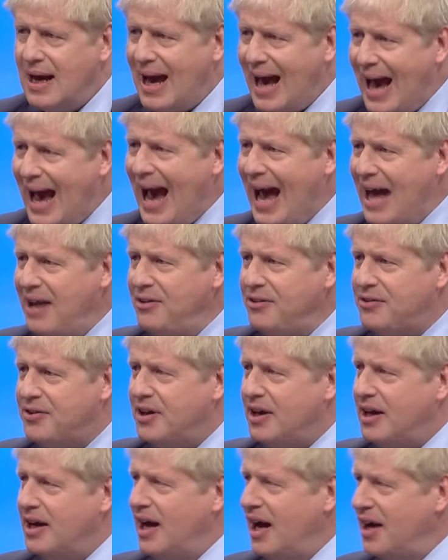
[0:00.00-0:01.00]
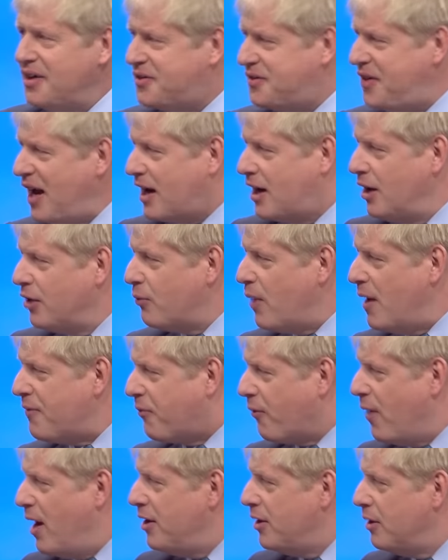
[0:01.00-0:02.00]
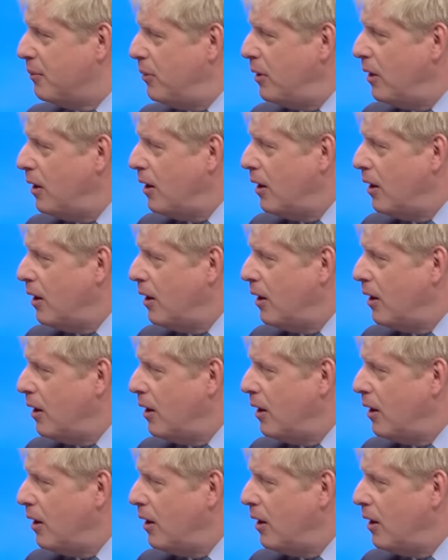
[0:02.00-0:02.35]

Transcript: and a second referendum